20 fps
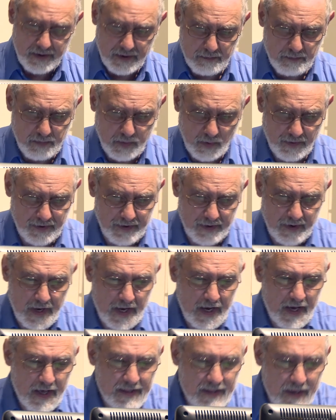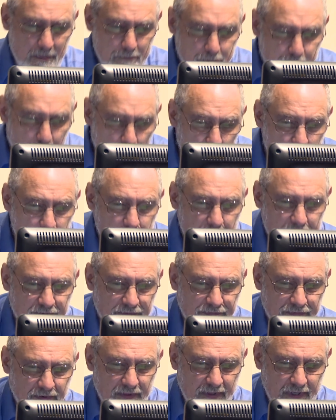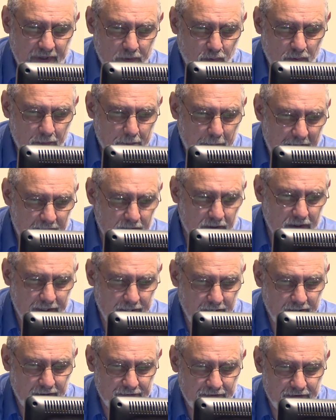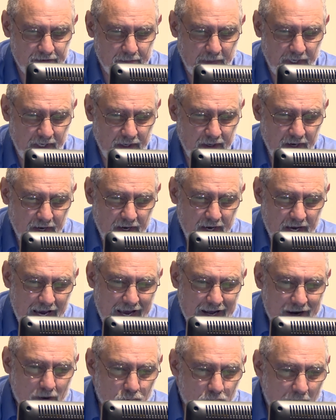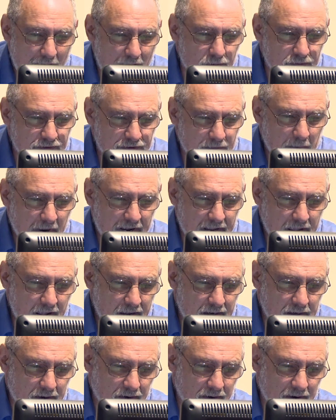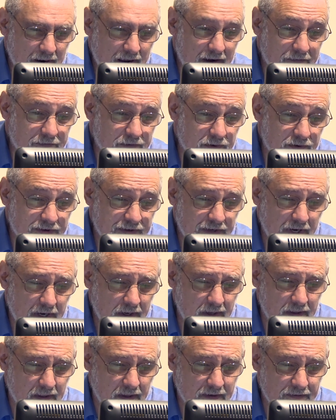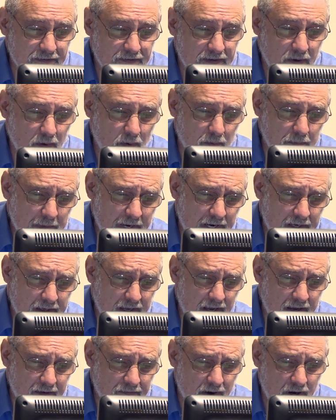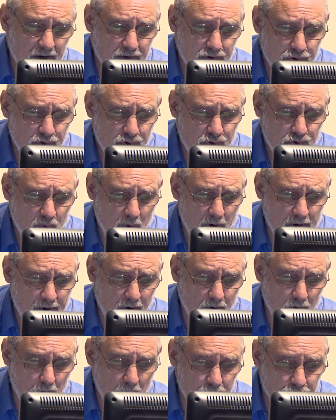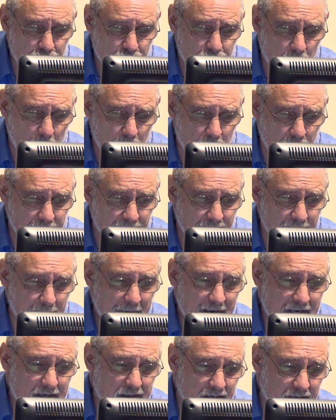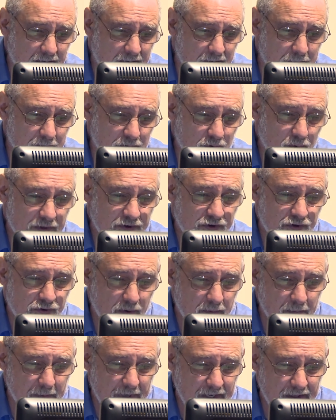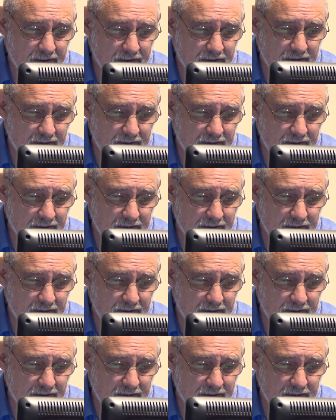important. "They purposefully rebel against me and arouse my anger." After saying this, the old man gave Hung Shu-chuan a sword, commanding him to exterminate the